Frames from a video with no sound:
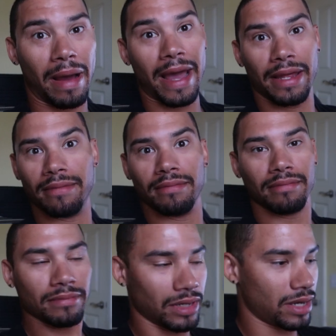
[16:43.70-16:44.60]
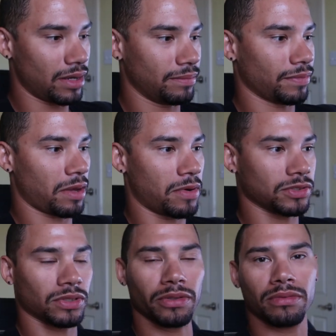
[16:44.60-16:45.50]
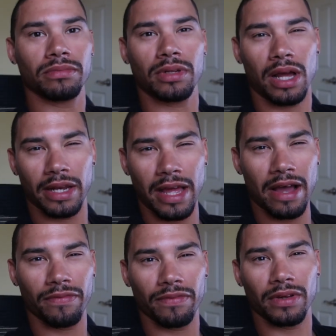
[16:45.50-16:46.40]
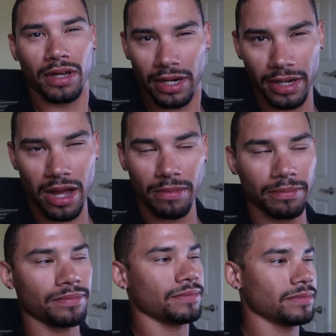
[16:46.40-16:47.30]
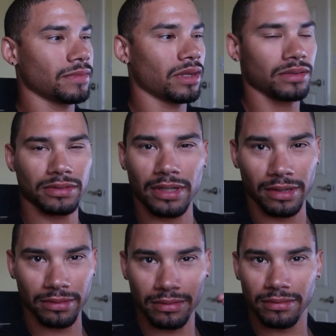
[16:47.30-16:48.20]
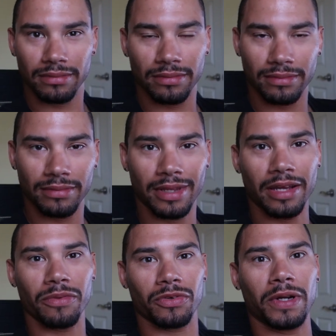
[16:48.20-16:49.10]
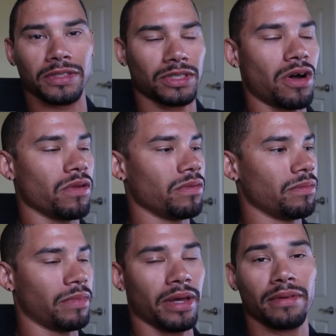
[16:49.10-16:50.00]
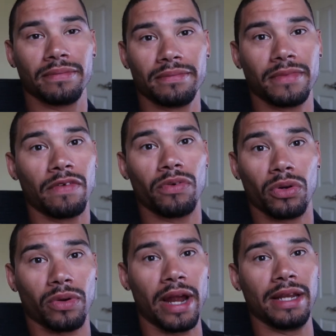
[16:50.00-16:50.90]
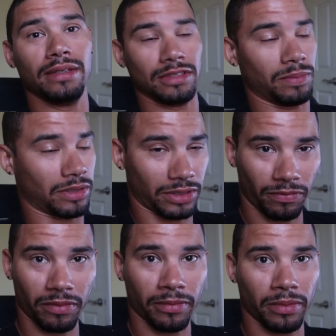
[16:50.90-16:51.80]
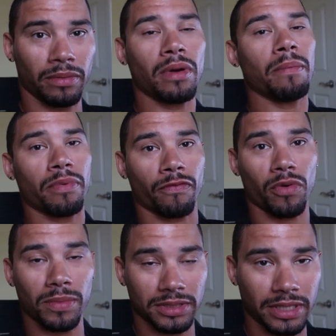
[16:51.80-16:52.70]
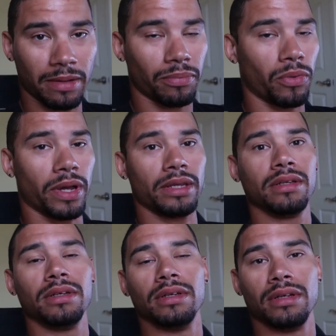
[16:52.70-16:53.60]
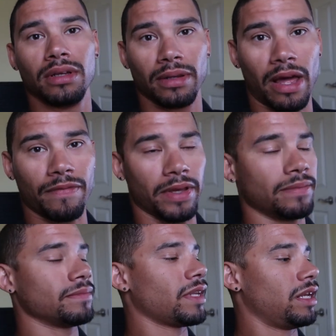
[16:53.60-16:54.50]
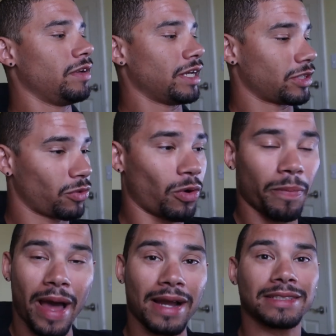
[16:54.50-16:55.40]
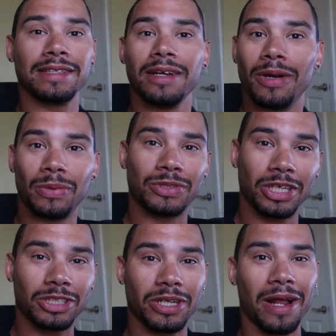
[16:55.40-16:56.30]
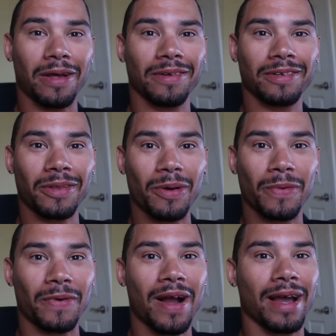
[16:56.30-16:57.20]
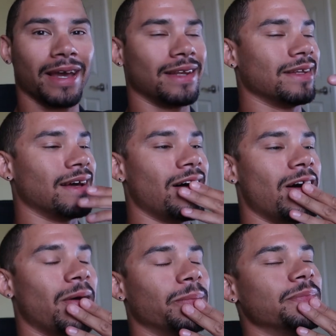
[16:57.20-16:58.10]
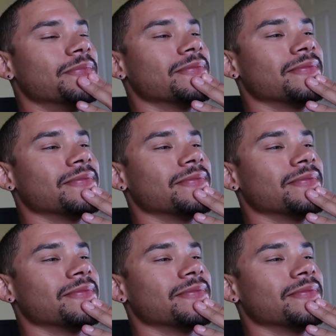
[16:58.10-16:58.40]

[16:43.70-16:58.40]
bad. I'm also kind of deaf, kind of dumb, so take it with a grain of salt, but they feel great, especially from a performance standpoint. Love it. And then you got the coilpacks. Once again, shout out to the homie Ryan.